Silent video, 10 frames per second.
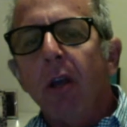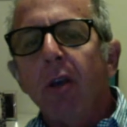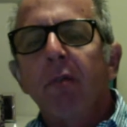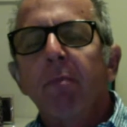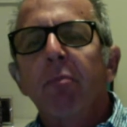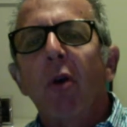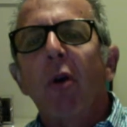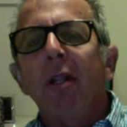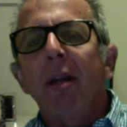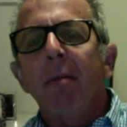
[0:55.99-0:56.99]
You have
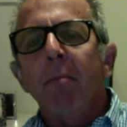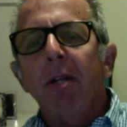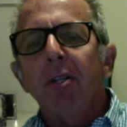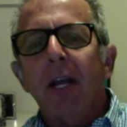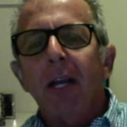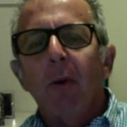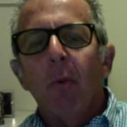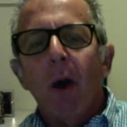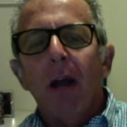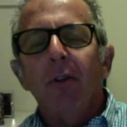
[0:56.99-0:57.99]
broken them much like a
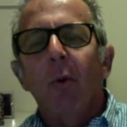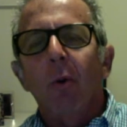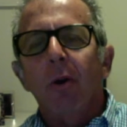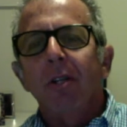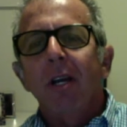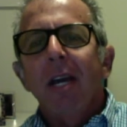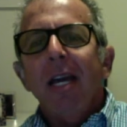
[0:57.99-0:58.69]
wild horse.